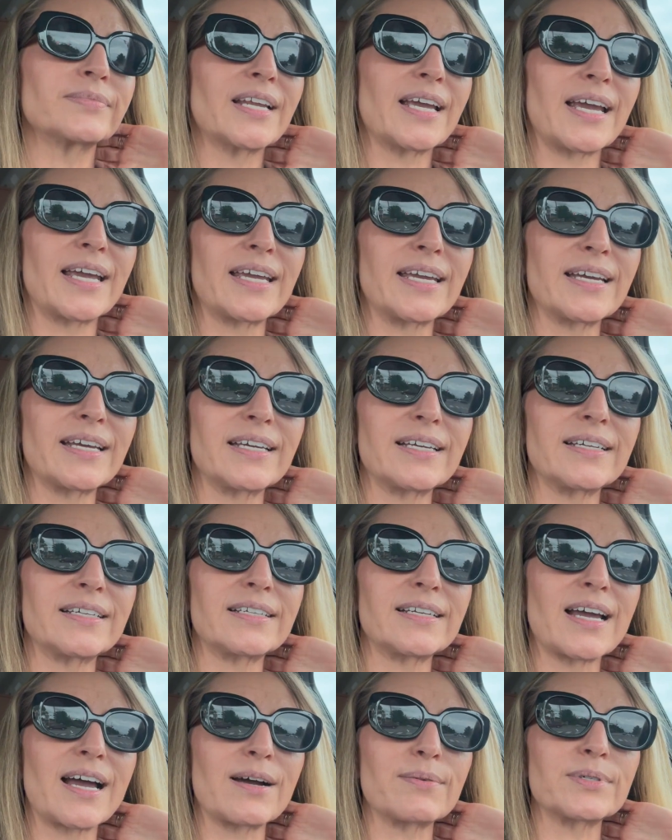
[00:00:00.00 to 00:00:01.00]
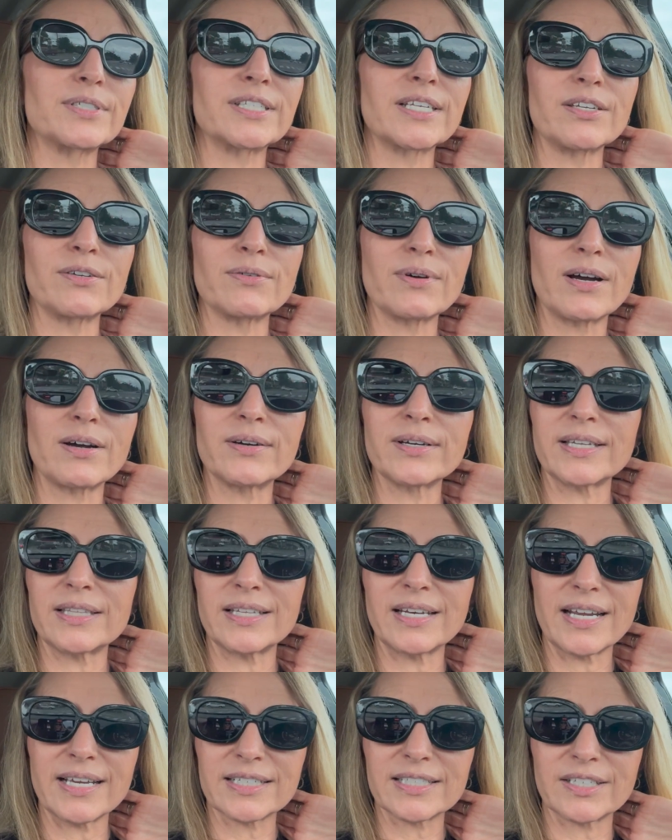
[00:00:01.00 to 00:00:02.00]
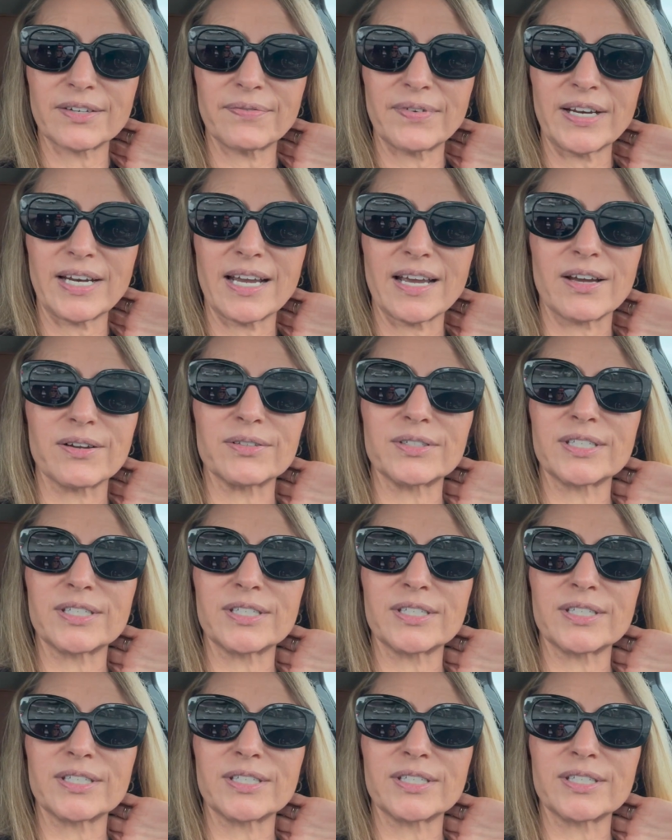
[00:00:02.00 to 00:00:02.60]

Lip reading: and I will see you all in the next video.